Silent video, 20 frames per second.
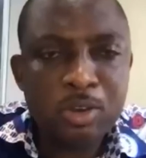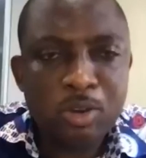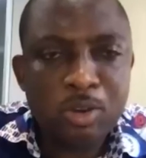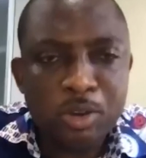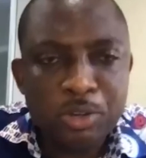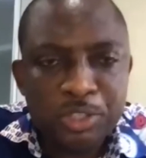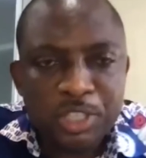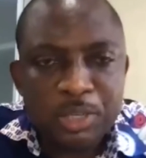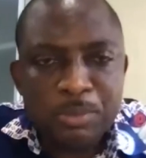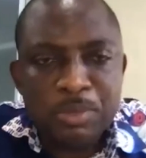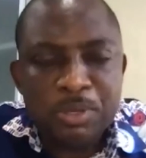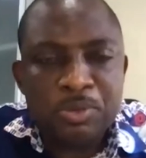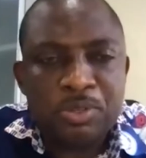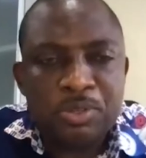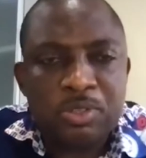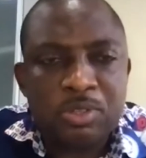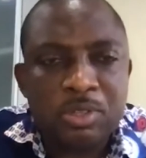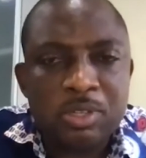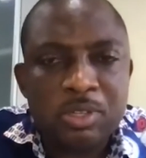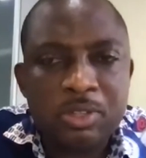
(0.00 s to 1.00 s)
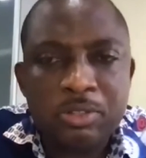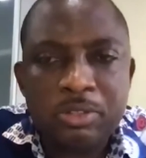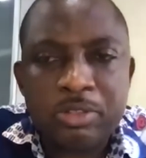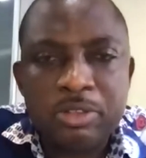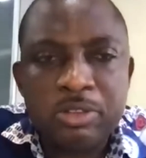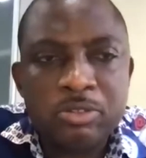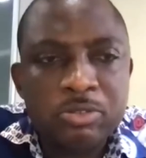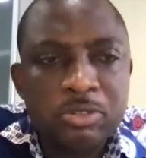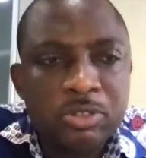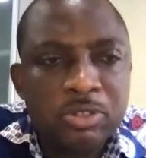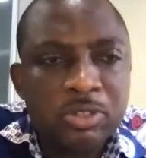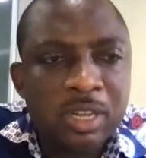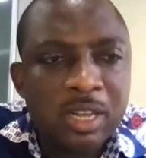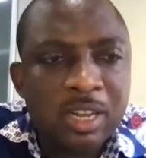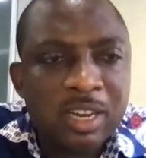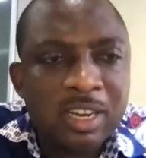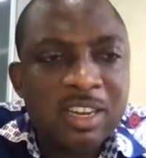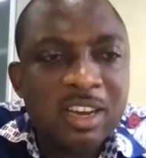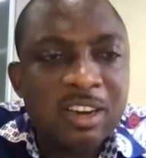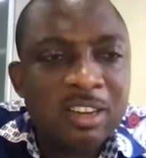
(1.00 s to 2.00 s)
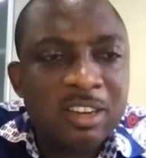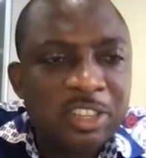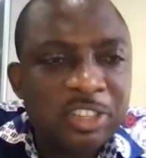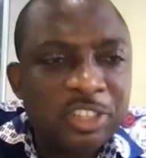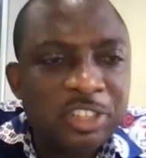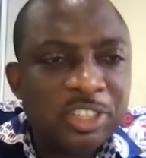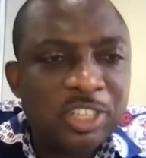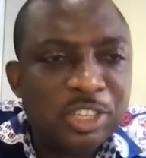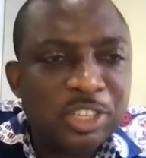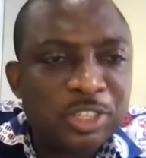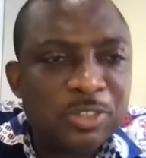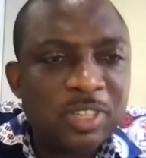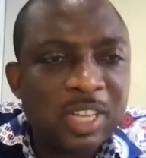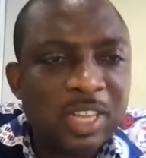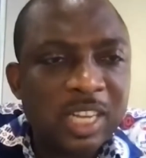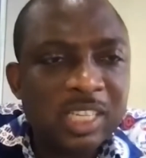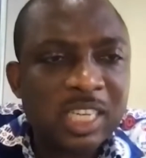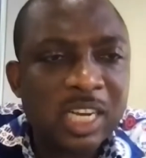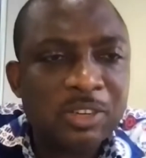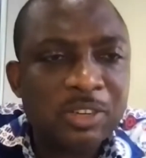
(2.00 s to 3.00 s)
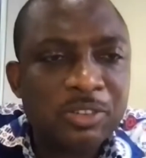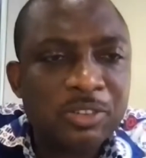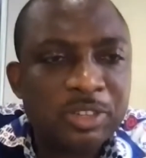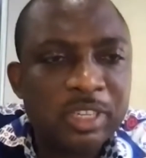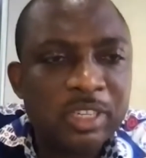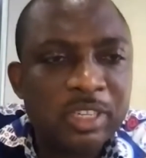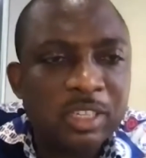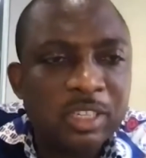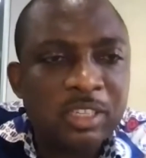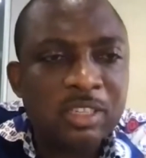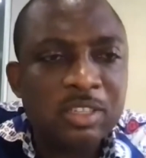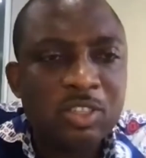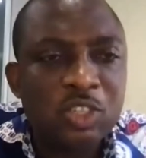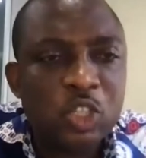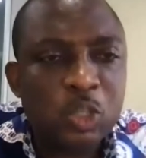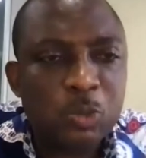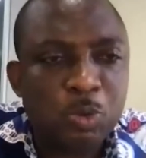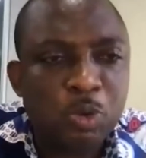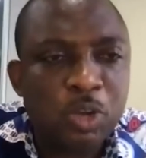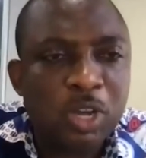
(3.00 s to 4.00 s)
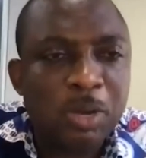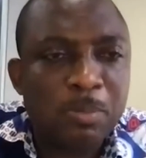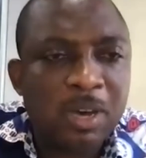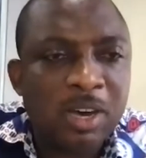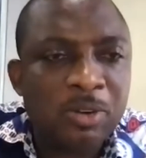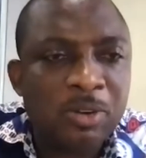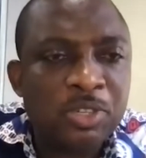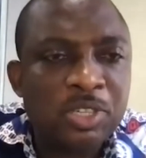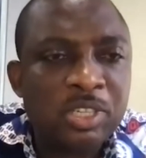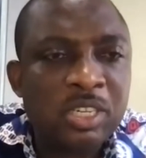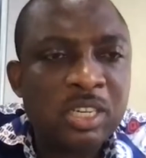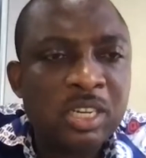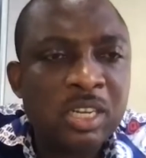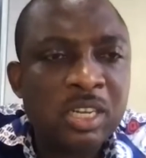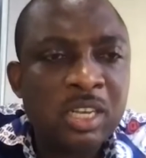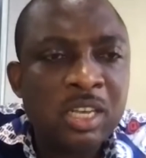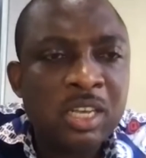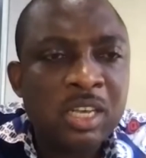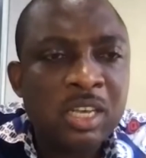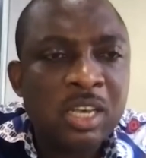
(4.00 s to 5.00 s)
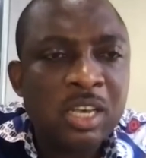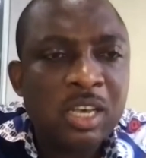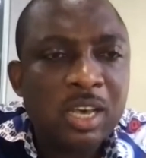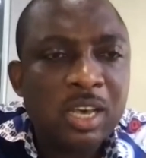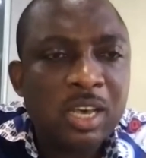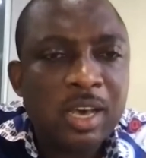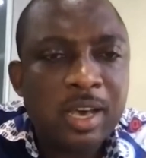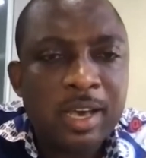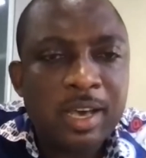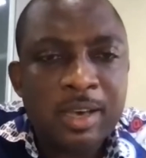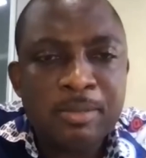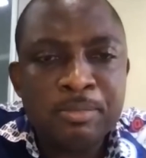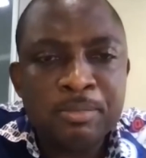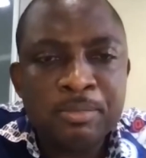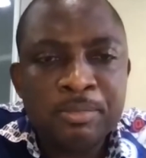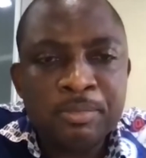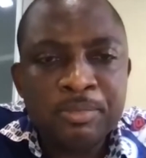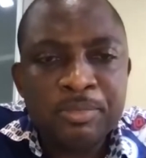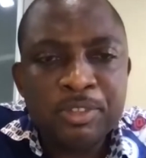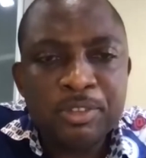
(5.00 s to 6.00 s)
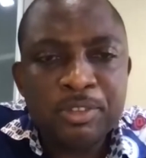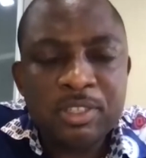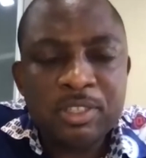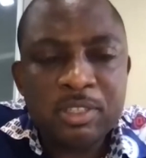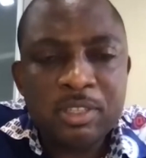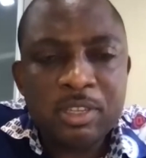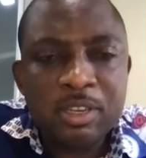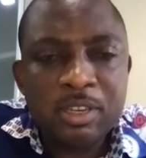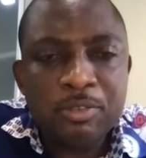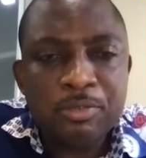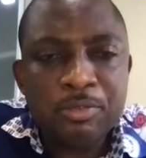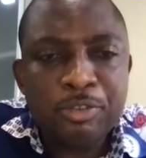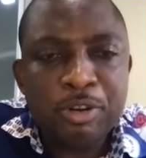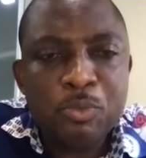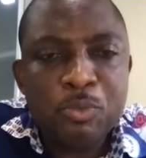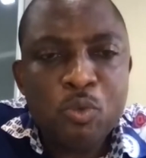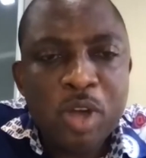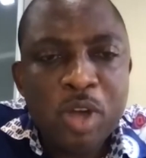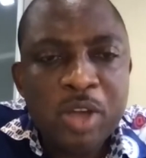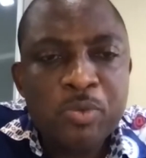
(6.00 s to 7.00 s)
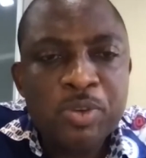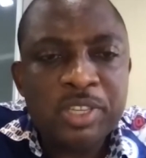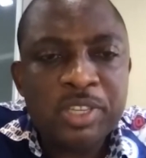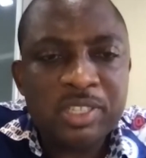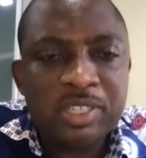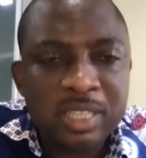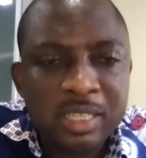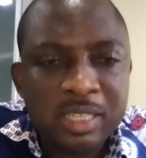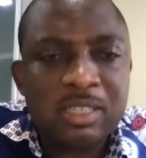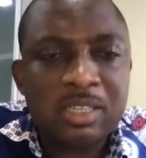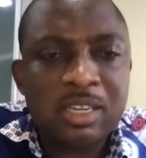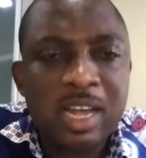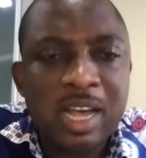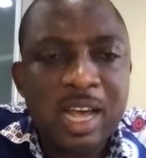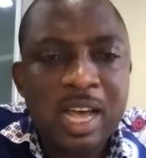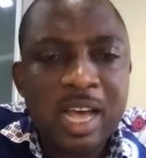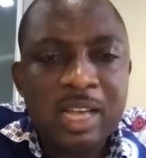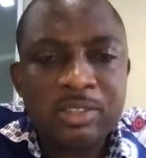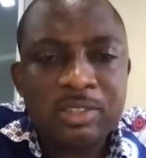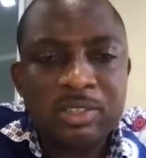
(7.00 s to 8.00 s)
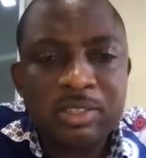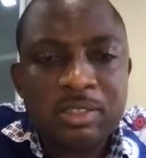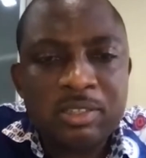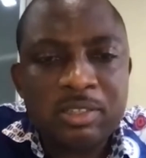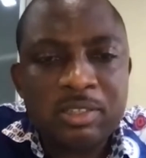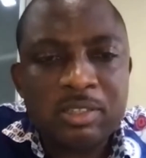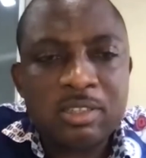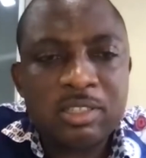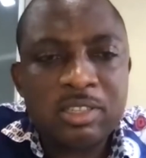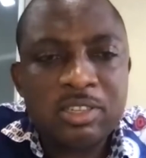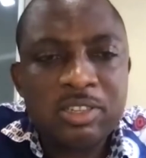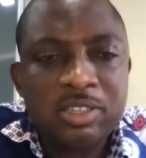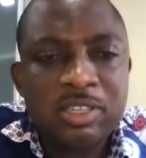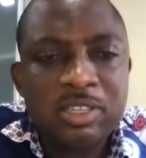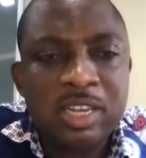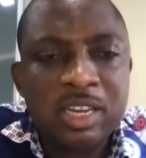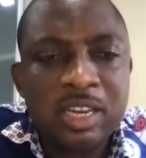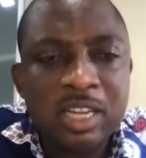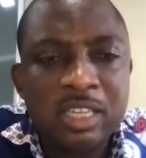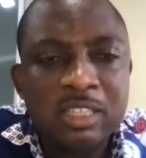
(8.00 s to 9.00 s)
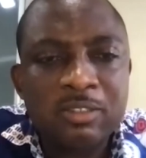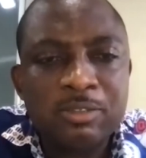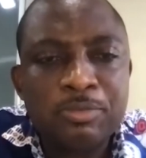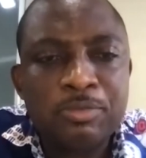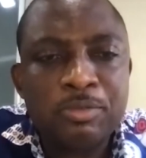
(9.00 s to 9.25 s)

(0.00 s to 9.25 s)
contribute to the knowledge issue that Catherine spoke about, from where we sit as Christian health